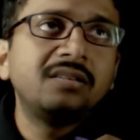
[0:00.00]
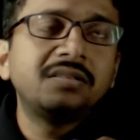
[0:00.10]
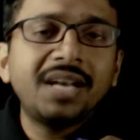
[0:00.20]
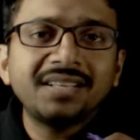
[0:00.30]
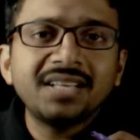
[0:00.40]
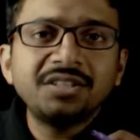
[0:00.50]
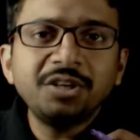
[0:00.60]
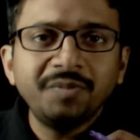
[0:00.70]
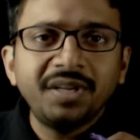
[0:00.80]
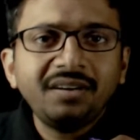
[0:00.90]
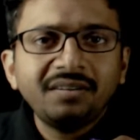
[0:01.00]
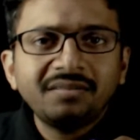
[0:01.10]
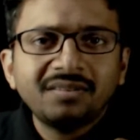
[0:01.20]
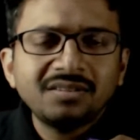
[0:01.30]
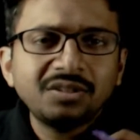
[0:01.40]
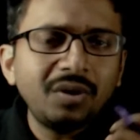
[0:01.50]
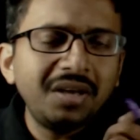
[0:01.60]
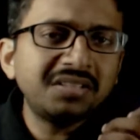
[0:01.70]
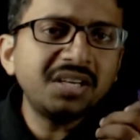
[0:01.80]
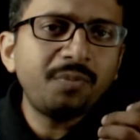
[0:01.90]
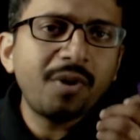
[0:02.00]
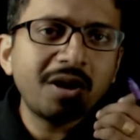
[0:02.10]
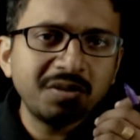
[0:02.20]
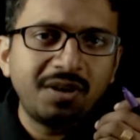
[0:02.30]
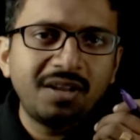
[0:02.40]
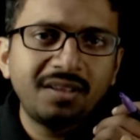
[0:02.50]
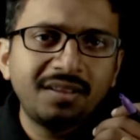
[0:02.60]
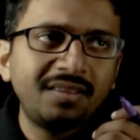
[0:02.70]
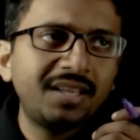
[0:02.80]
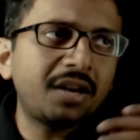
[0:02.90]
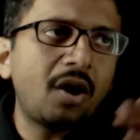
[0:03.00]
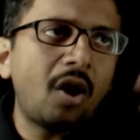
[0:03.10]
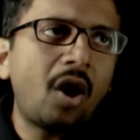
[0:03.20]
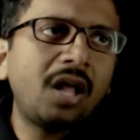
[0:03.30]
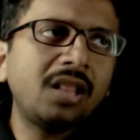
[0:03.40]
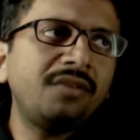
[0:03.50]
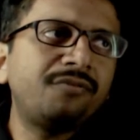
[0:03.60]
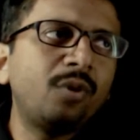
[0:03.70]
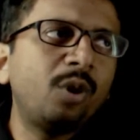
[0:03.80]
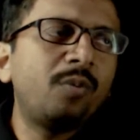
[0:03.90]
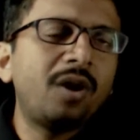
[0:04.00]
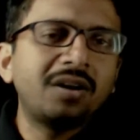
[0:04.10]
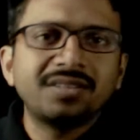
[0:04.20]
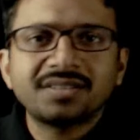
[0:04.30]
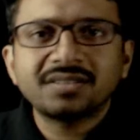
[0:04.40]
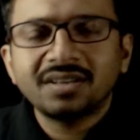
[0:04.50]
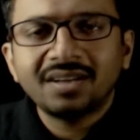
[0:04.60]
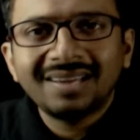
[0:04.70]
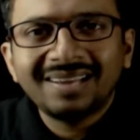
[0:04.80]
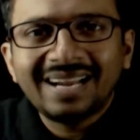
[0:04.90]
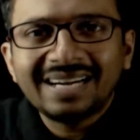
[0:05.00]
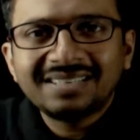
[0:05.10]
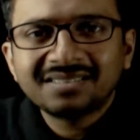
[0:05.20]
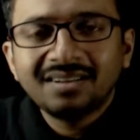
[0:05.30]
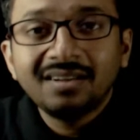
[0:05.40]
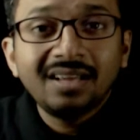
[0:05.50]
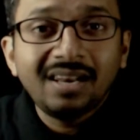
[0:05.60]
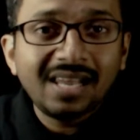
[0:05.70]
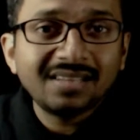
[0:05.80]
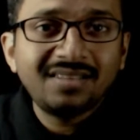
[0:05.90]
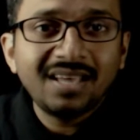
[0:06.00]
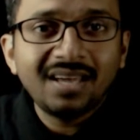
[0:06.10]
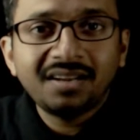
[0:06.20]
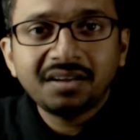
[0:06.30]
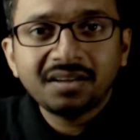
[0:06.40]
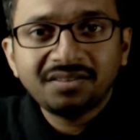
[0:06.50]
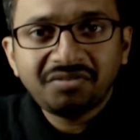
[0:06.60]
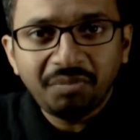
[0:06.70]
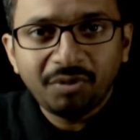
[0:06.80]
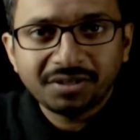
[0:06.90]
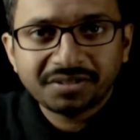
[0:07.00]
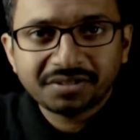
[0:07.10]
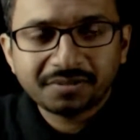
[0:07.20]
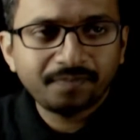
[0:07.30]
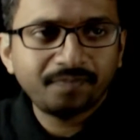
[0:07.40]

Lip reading: So let us assume that. So is it possible that all the 4 boxes gets less than 3 balls?